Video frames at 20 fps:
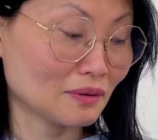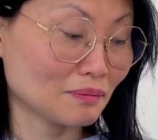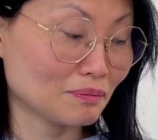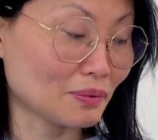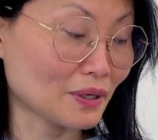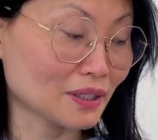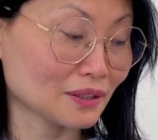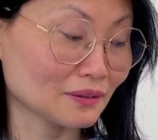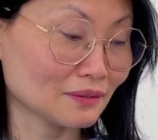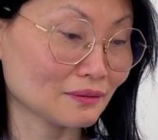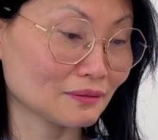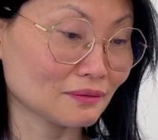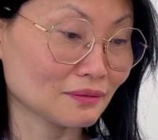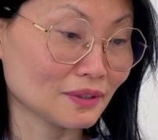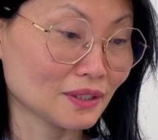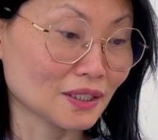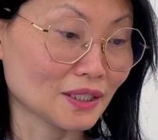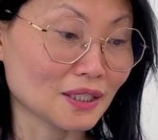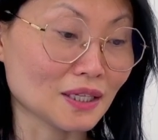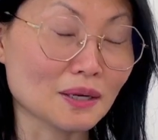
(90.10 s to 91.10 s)
But
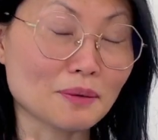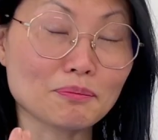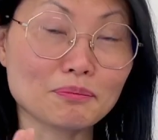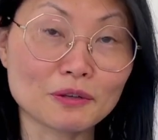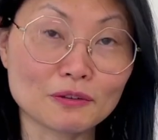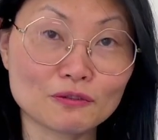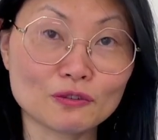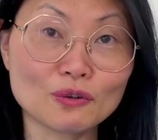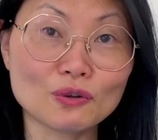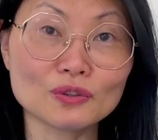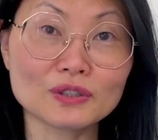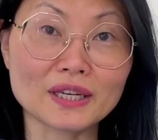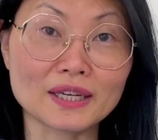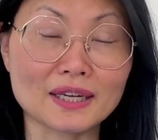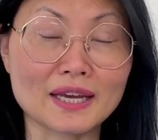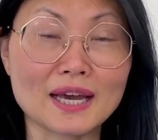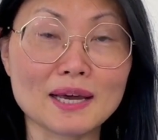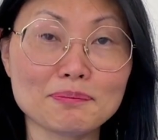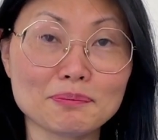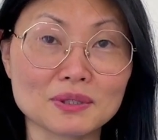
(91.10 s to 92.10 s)
before that
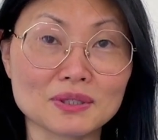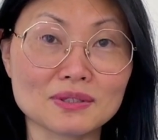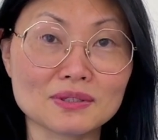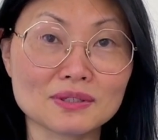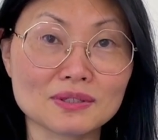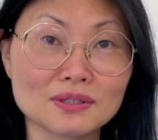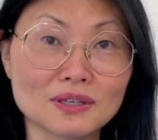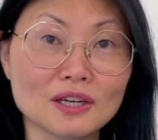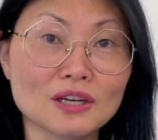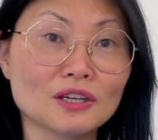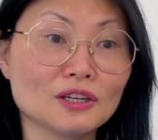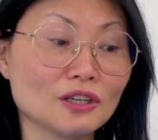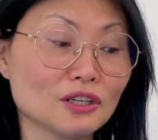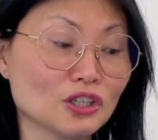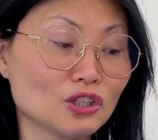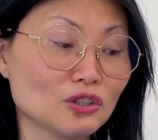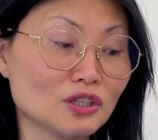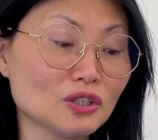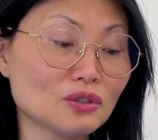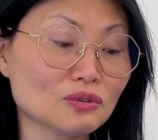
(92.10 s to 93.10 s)
happens,
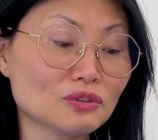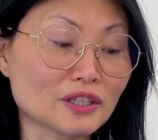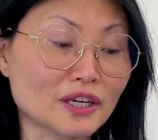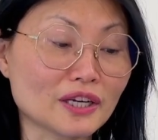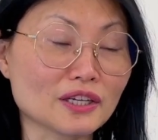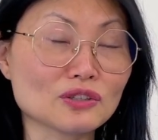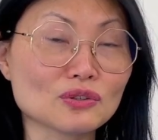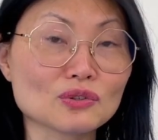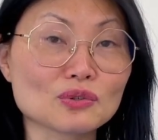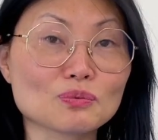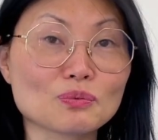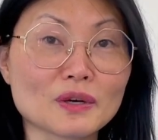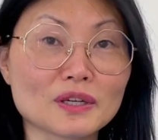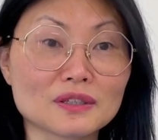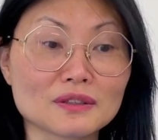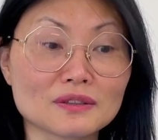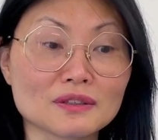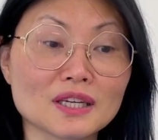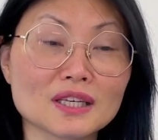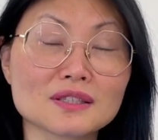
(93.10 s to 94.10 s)
you need to diagnose
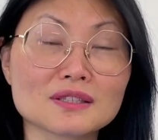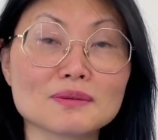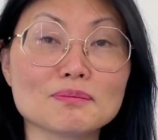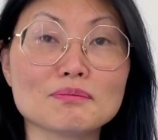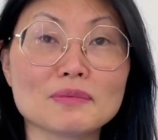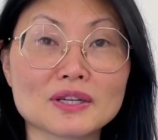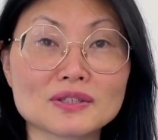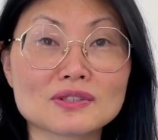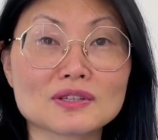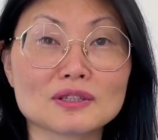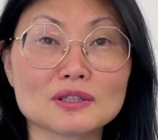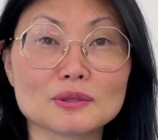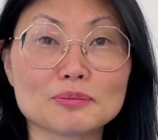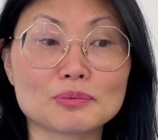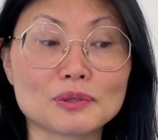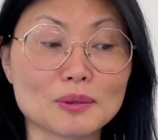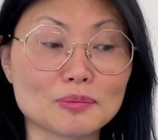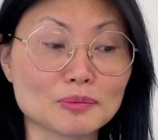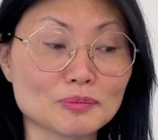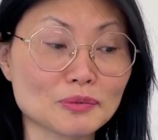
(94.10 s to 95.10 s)
whether it's a muscular
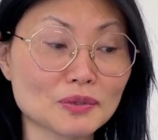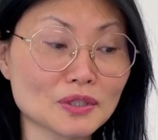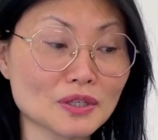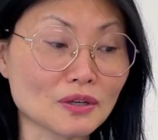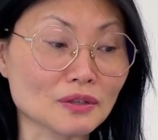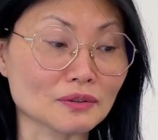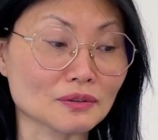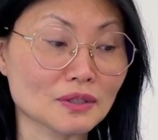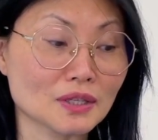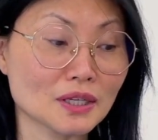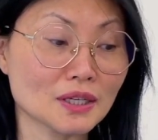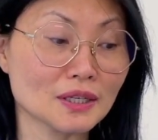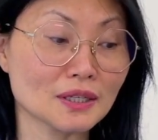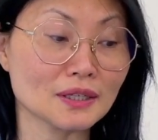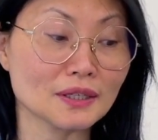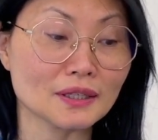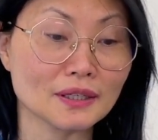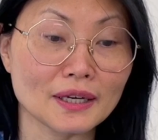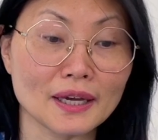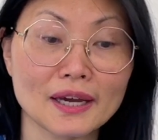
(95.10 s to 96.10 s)
problem or not.
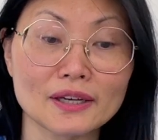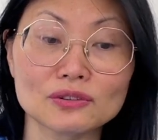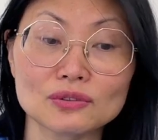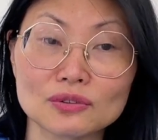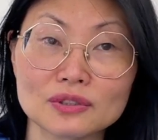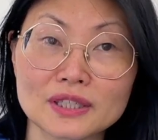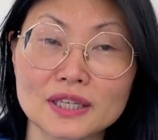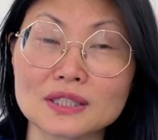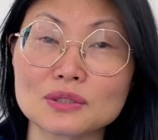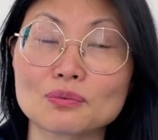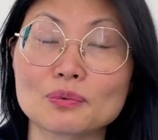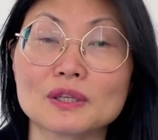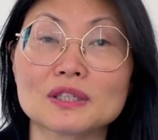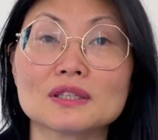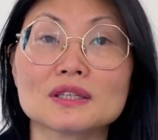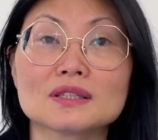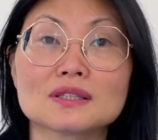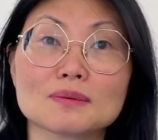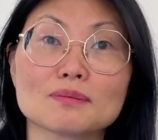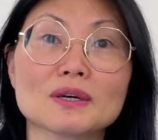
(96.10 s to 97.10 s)
And to test whether
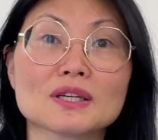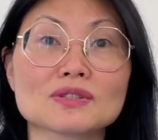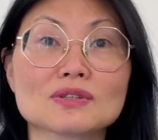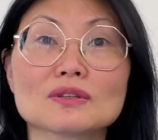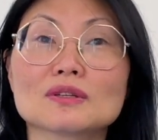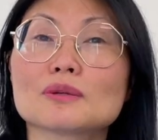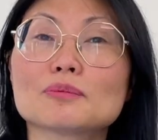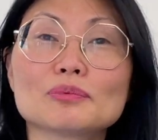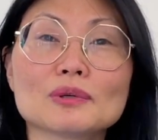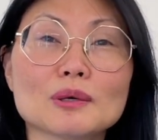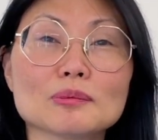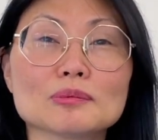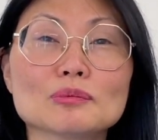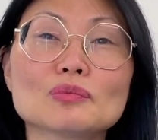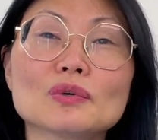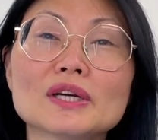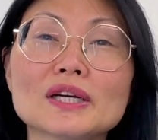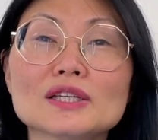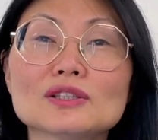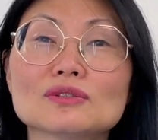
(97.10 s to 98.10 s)
it's a muscular problem,
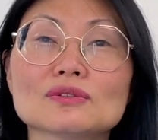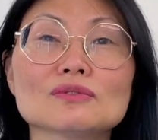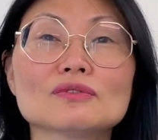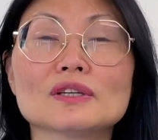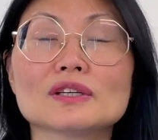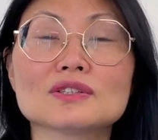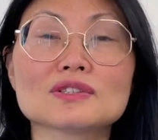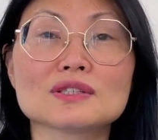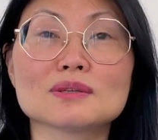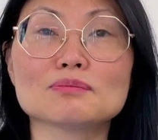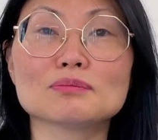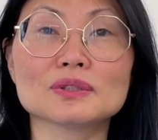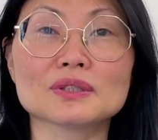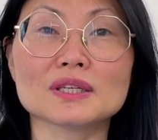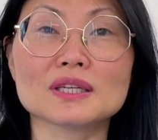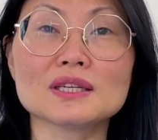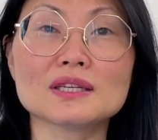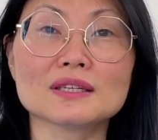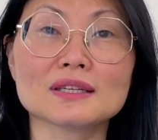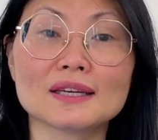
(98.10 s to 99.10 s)
what I do very
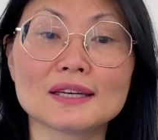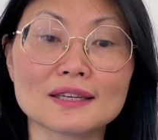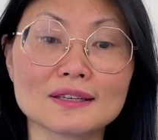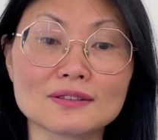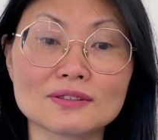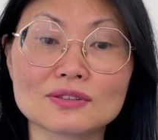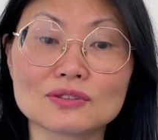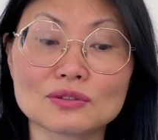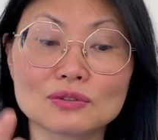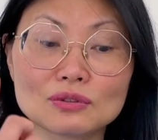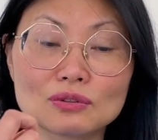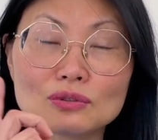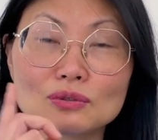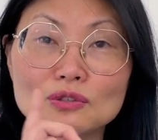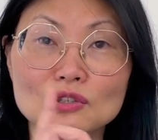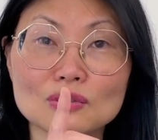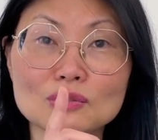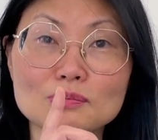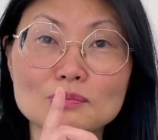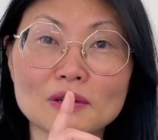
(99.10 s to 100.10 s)
simply is to
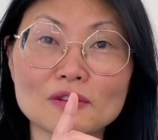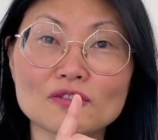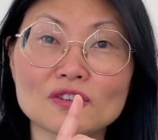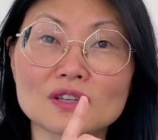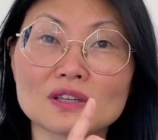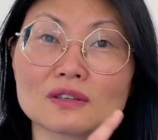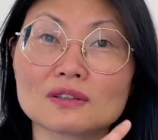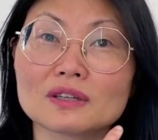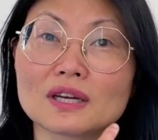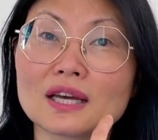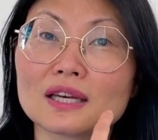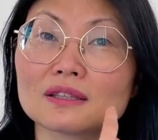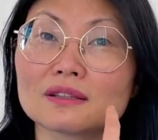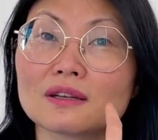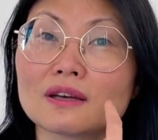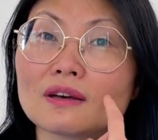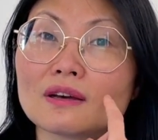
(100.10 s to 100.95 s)
use my finger and